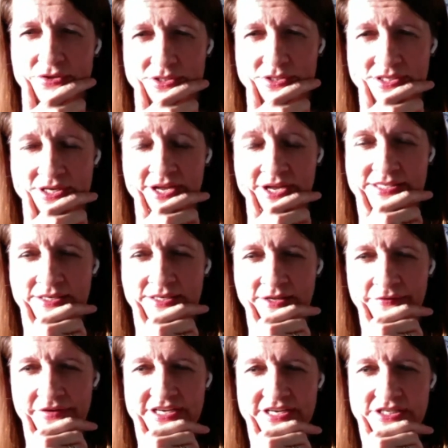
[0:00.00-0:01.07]
research, science and
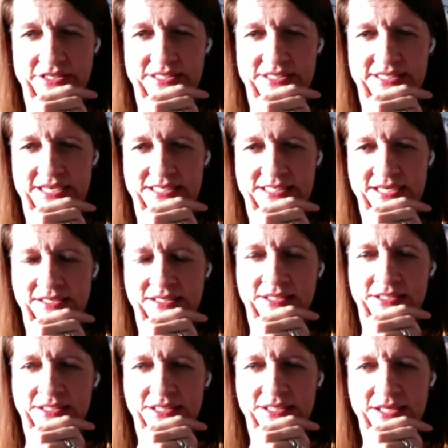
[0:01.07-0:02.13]
innovation sector.
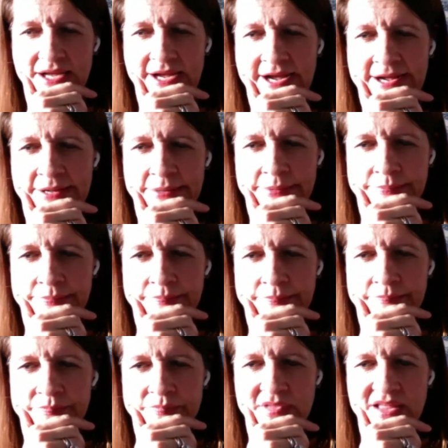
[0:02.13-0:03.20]

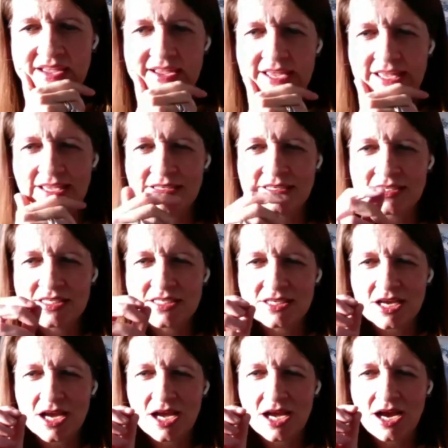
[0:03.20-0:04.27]
And
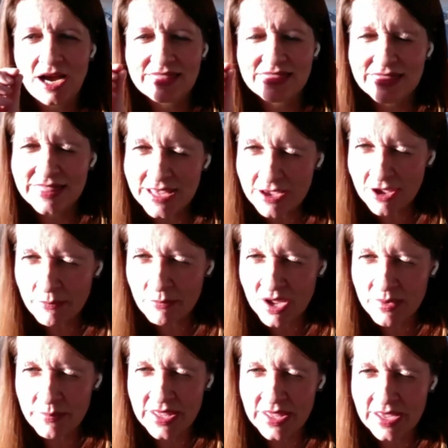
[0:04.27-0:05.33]
I think I
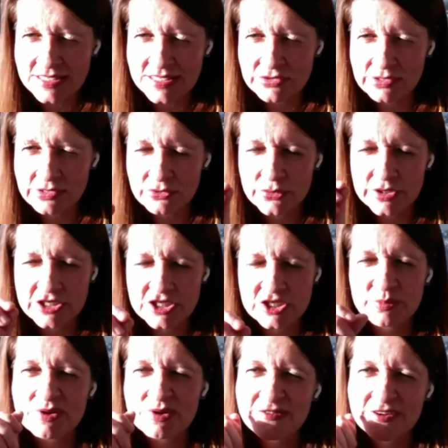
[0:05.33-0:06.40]
might be answering your
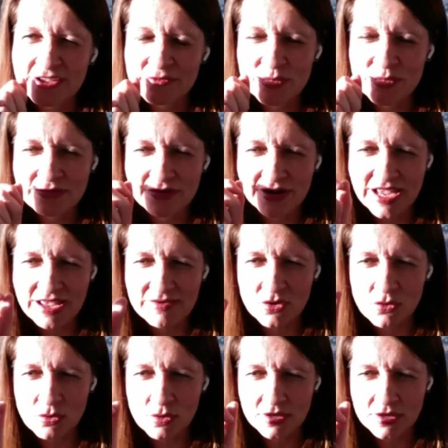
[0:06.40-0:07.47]
question, but forgive me if I
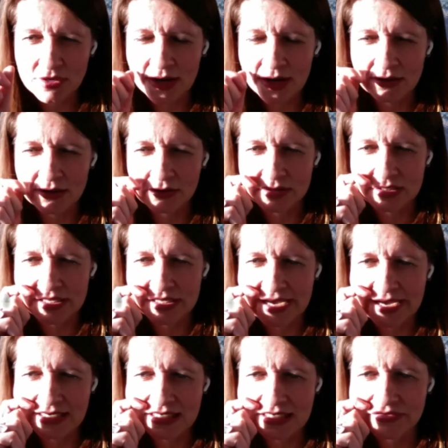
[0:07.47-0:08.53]
haven't quite got to
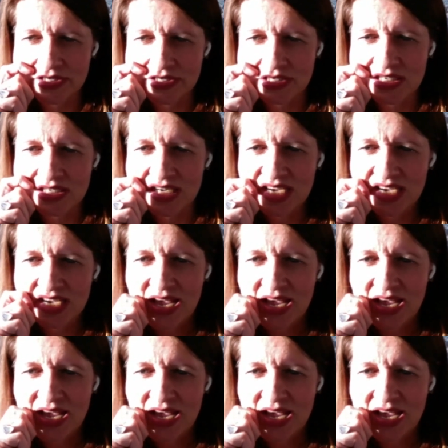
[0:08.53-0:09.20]
the heart of it.